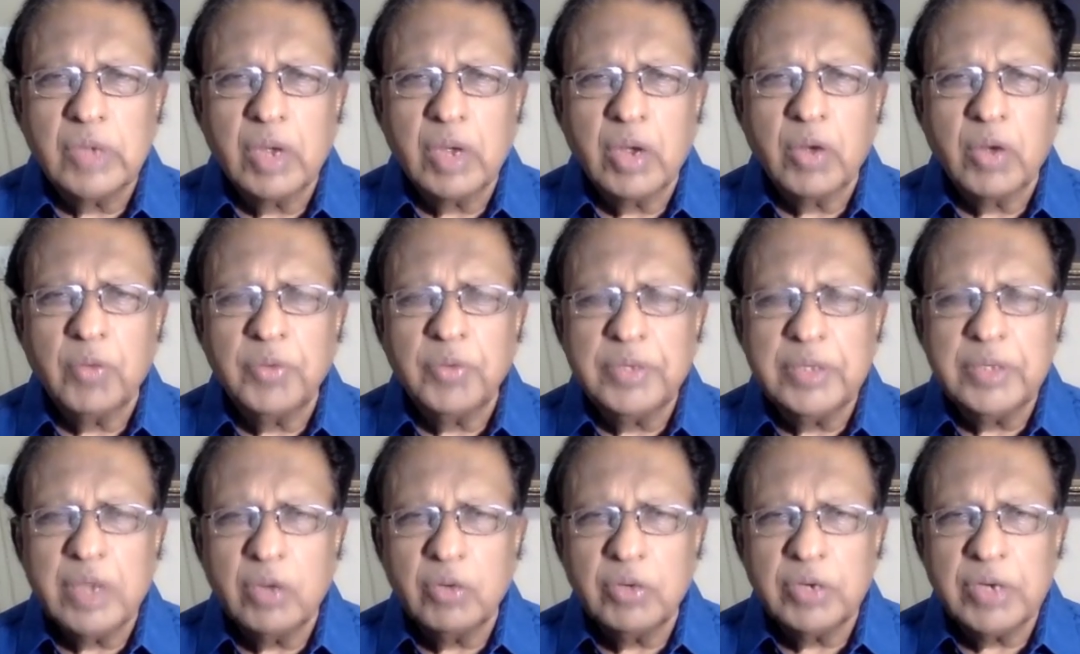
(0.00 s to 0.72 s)
uh,
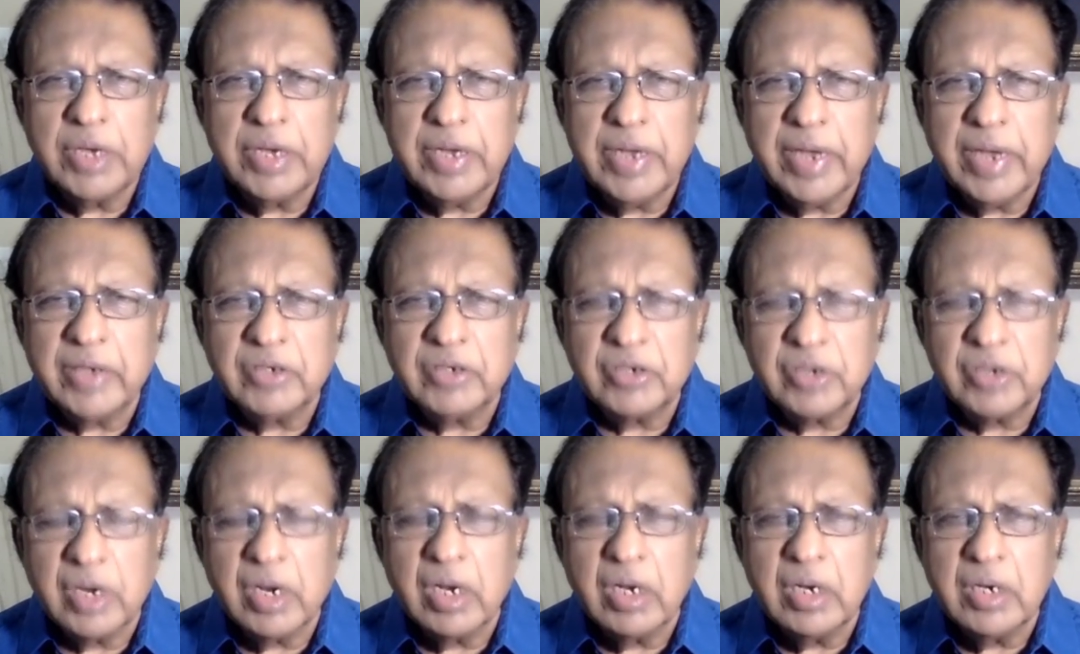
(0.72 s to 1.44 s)
without any
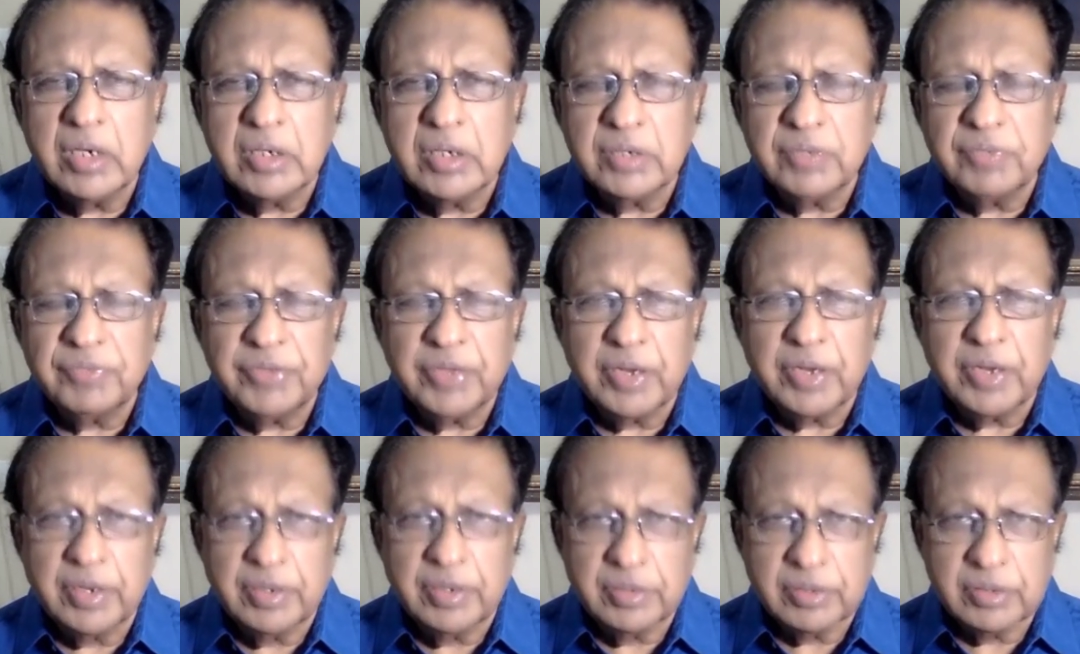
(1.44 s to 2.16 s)
external
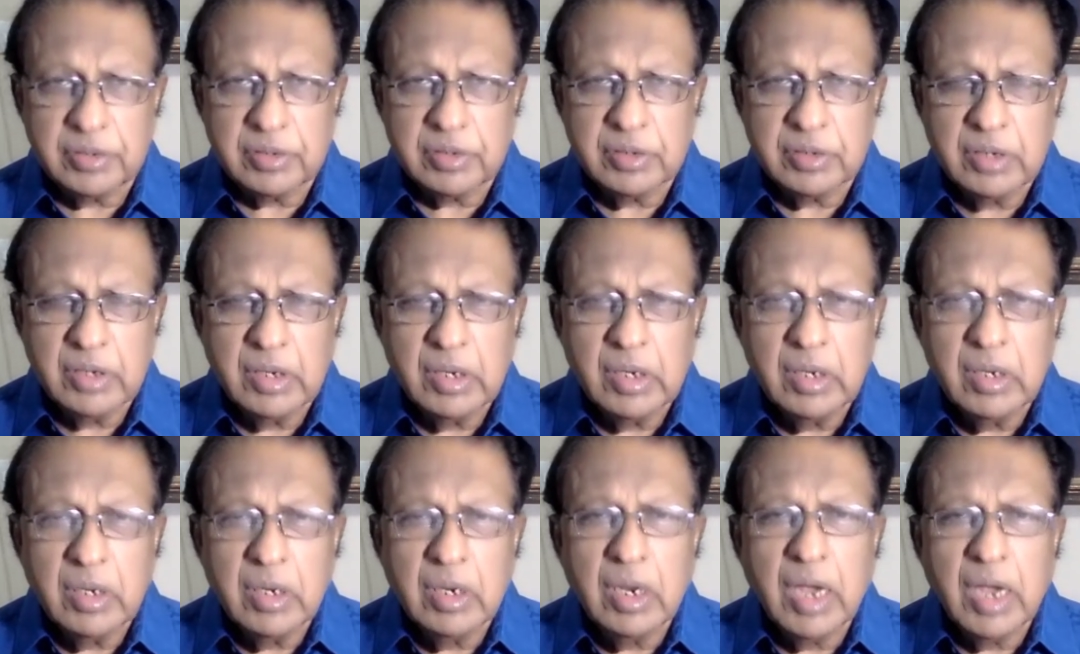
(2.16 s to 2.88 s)
interference
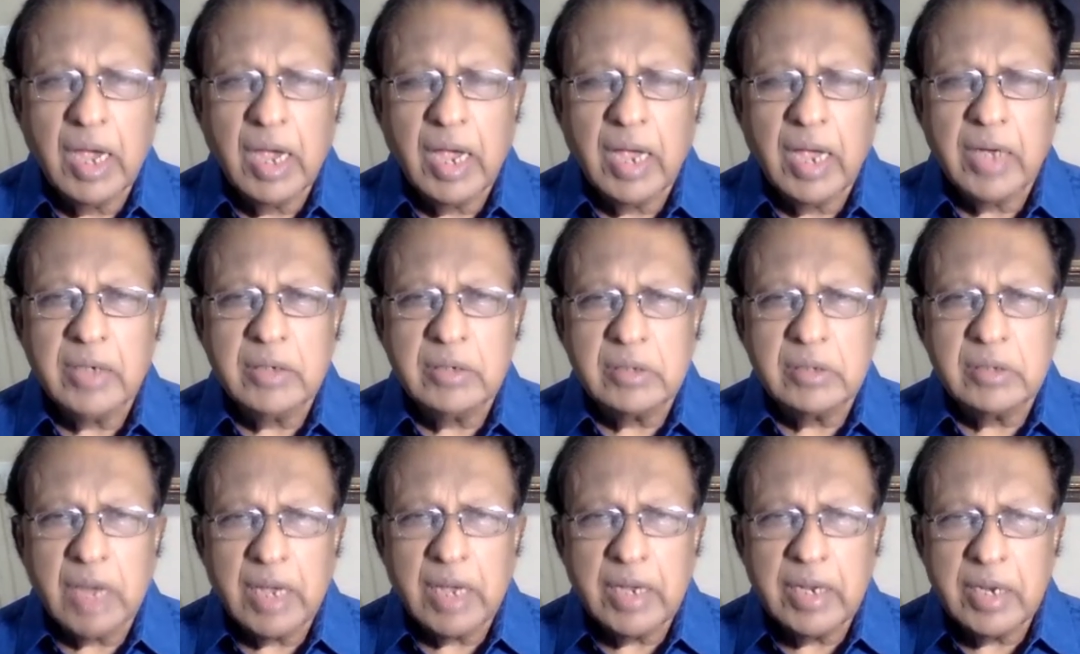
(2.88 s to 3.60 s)
and
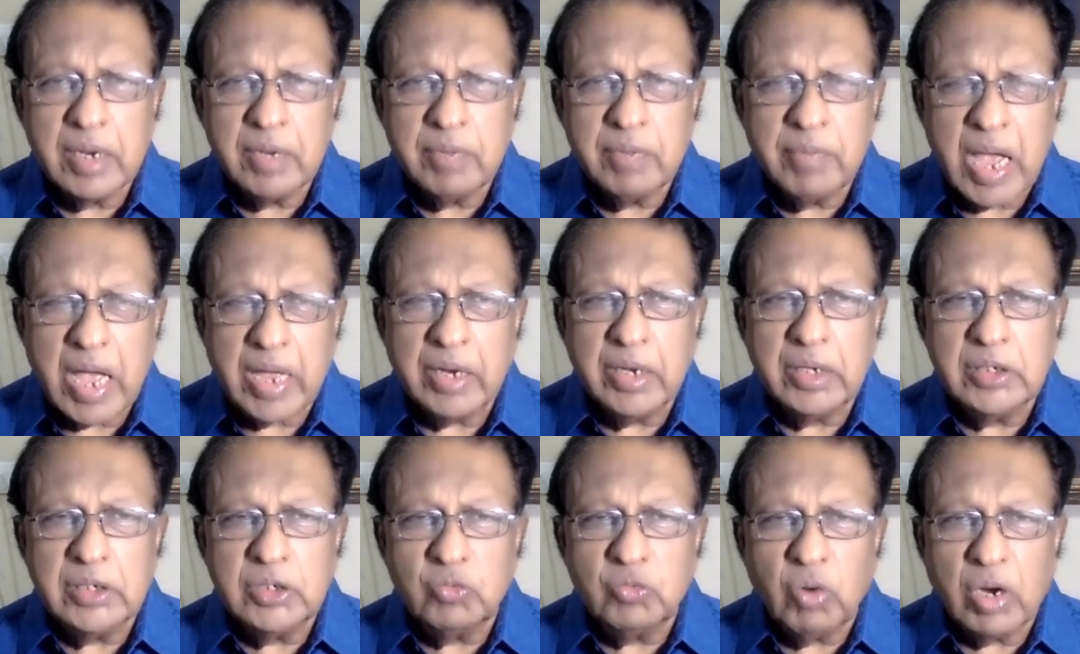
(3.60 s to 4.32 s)
try and
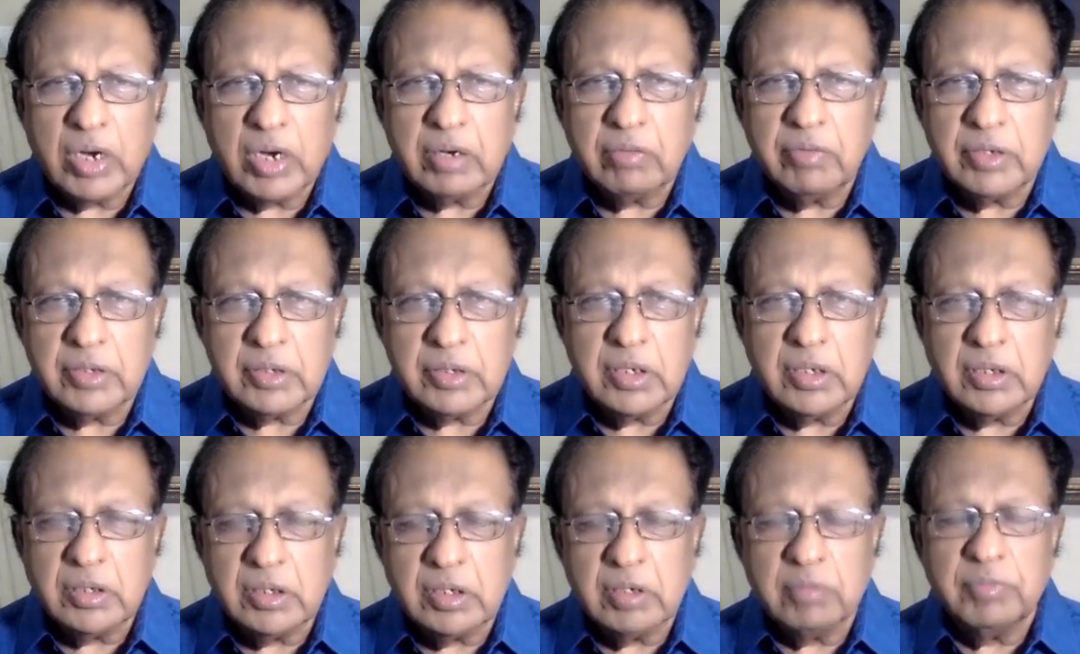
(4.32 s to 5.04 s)
manage whatever
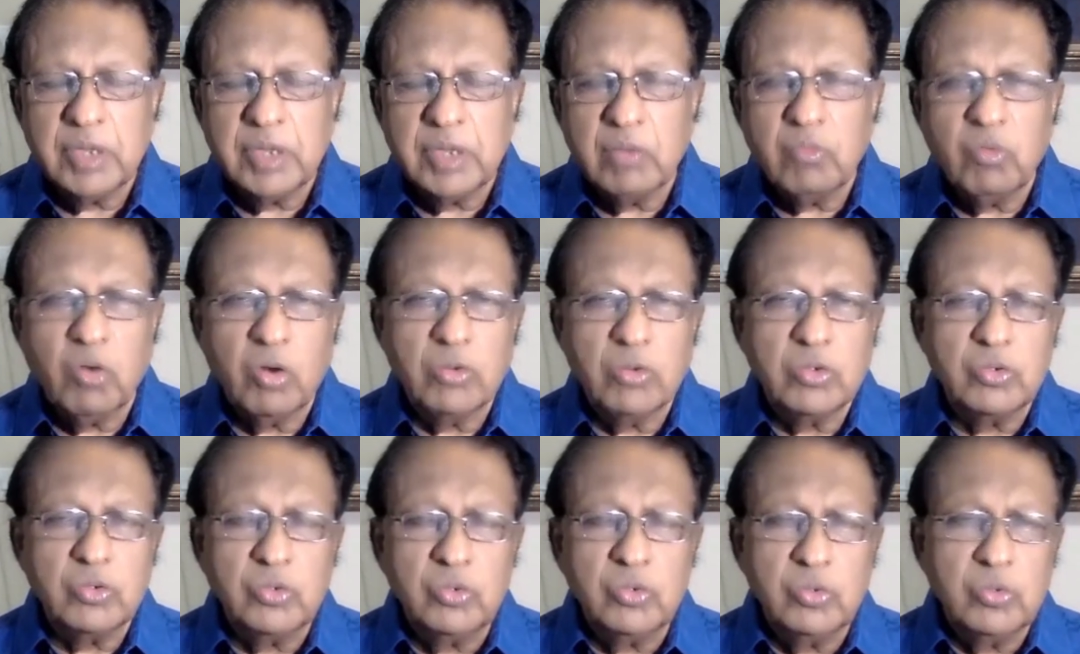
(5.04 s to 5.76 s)
system they want
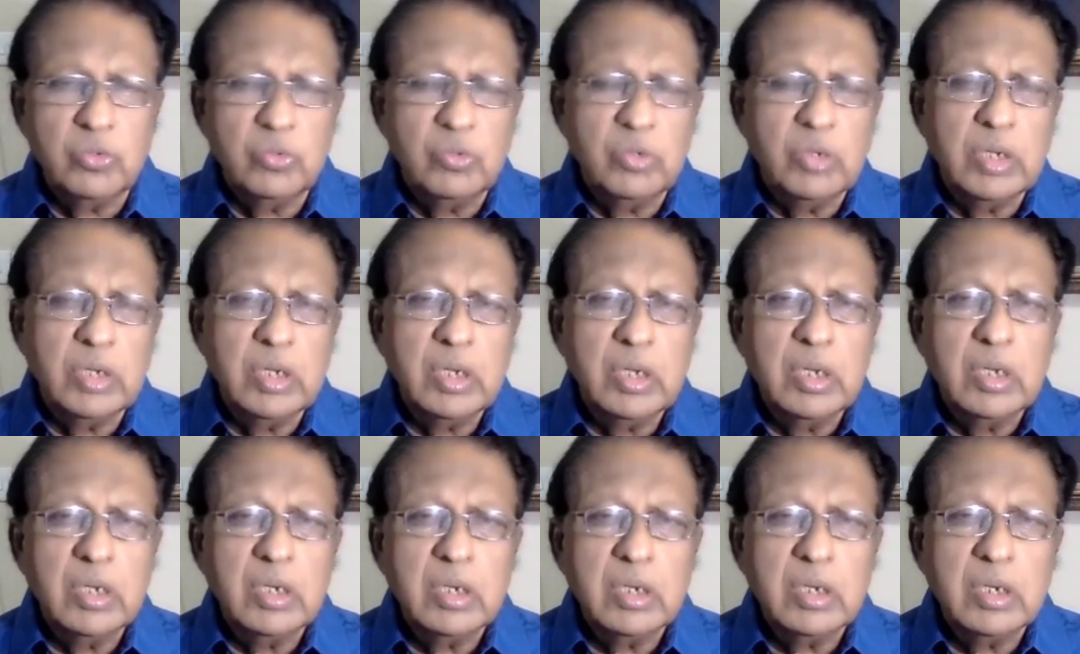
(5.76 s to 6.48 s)
to do,
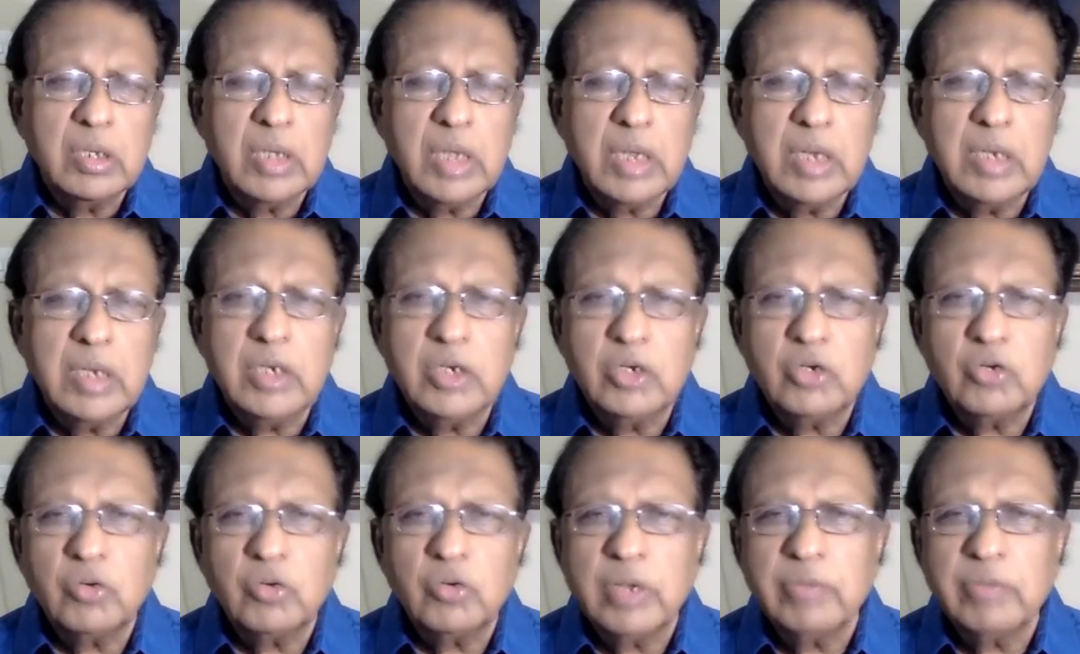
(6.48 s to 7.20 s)
they need
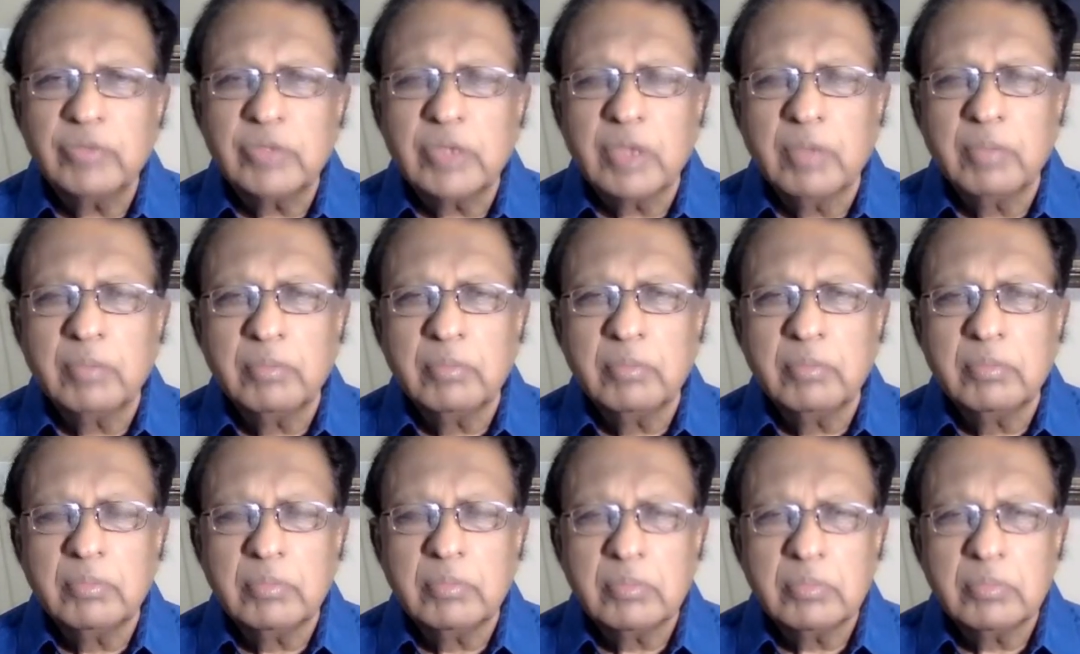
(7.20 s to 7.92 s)
to give some